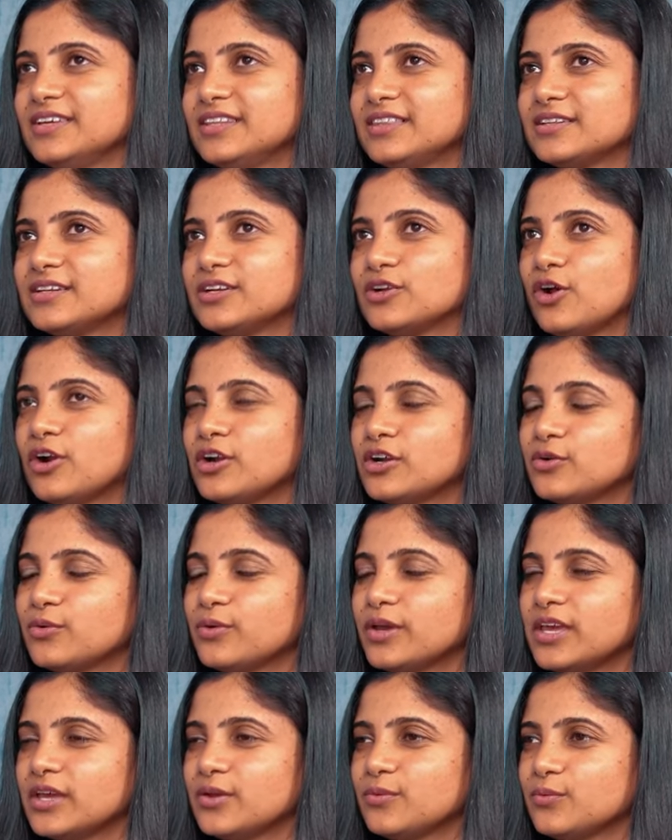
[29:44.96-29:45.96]
with not
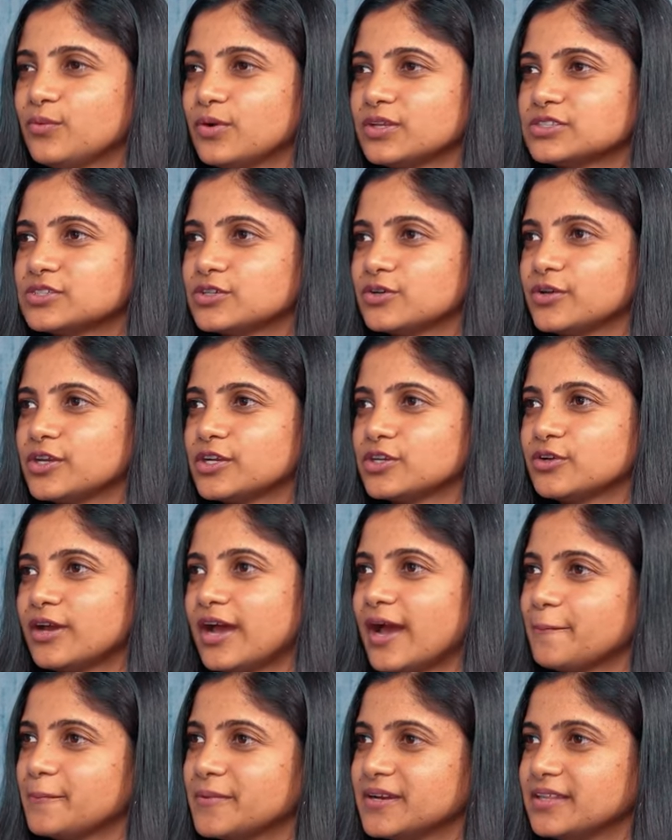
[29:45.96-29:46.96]
knowing what's going to
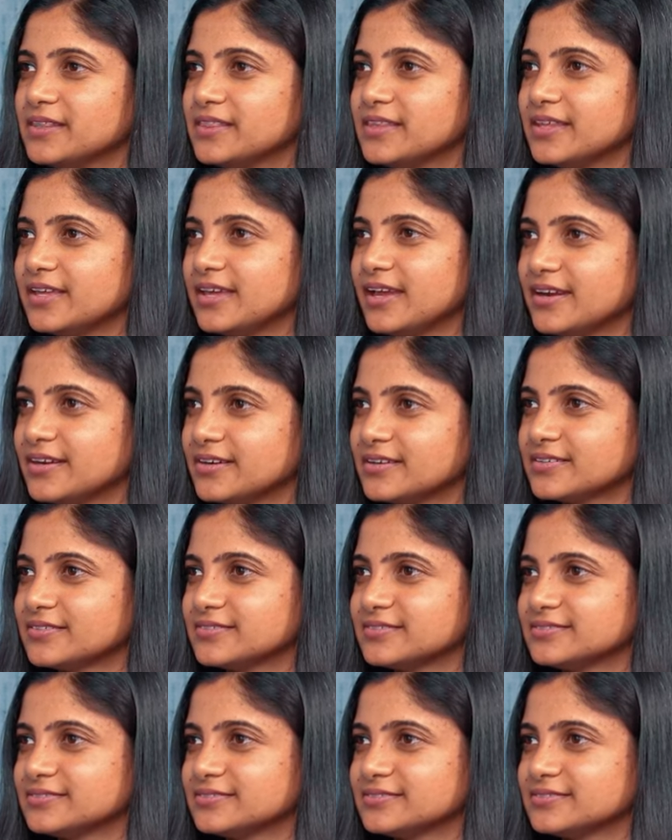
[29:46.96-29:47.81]
happen in the end.